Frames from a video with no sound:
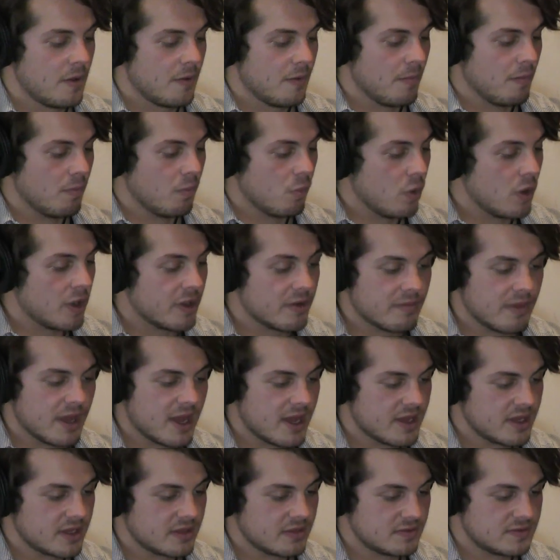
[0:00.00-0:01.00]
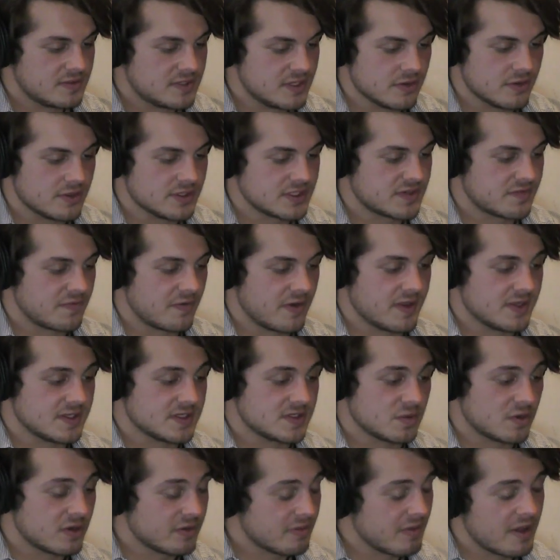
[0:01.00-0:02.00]
One of my dearest friends,
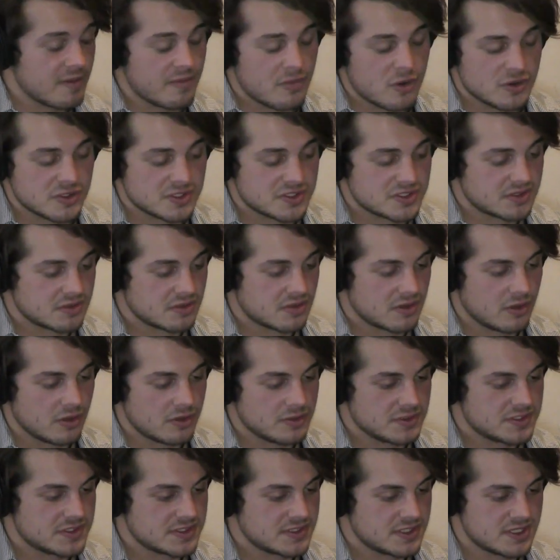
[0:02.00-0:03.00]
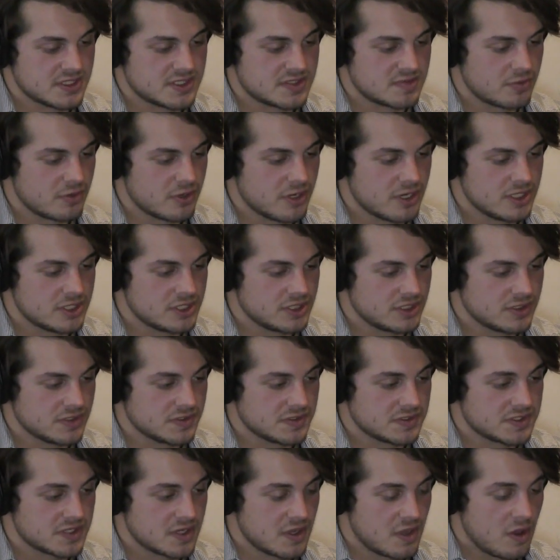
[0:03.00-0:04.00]
one of my most close
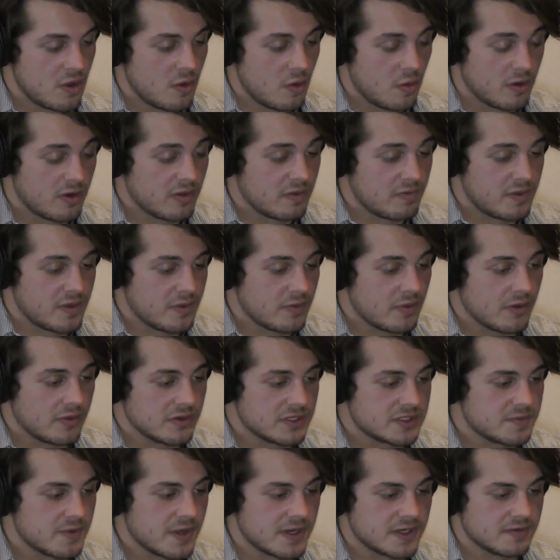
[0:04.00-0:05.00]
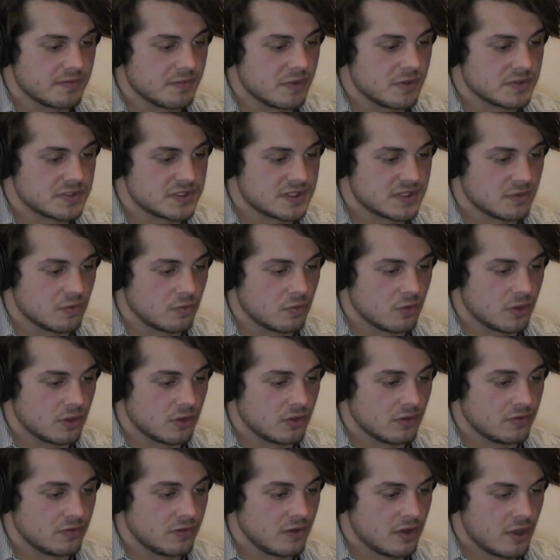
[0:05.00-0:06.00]
inspirations, one of the people I respected most in the
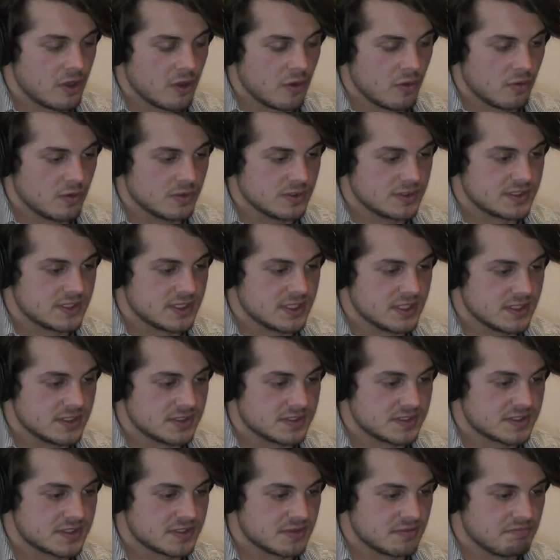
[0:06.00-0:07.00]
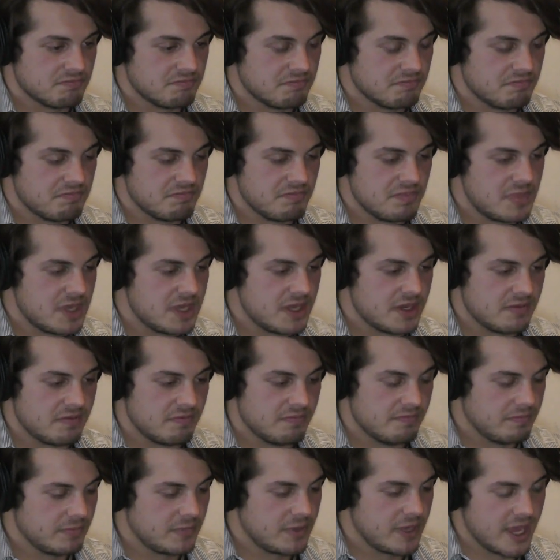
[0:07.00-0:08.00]
world was this
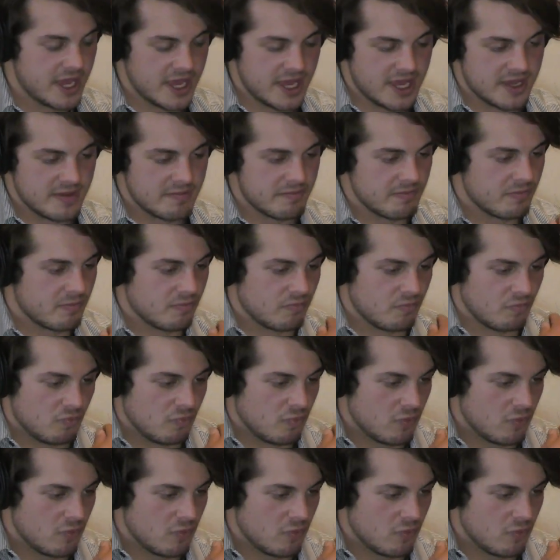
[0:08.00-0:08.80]
mid-game